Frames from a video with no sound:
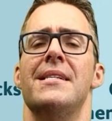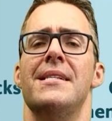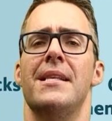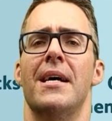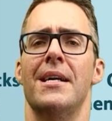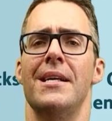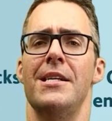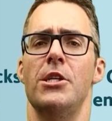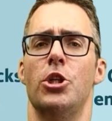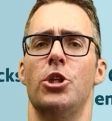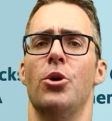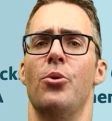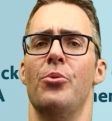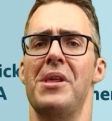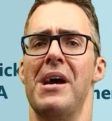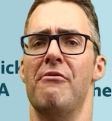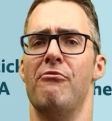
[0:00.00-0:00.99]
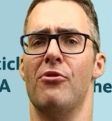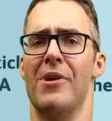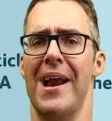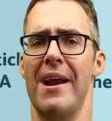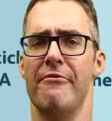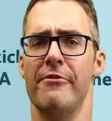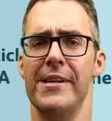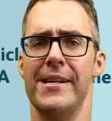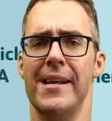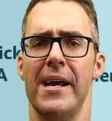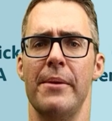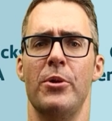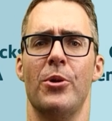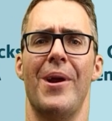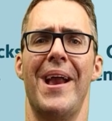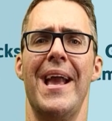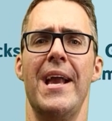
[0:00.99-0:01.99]
studies show that for every
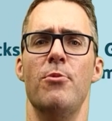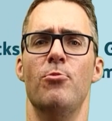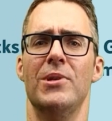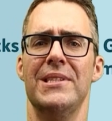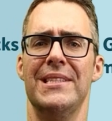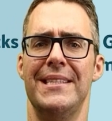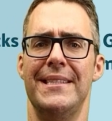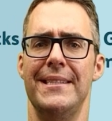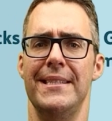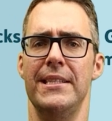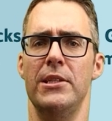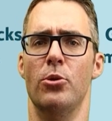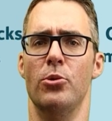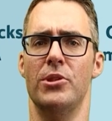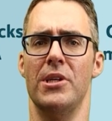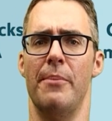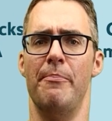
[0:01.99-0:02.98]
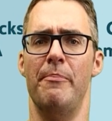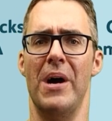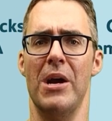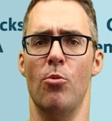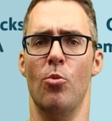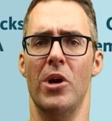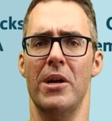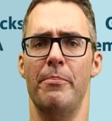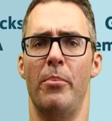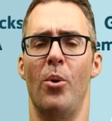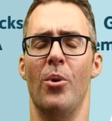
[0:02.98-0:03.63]
time your A1C goes up by one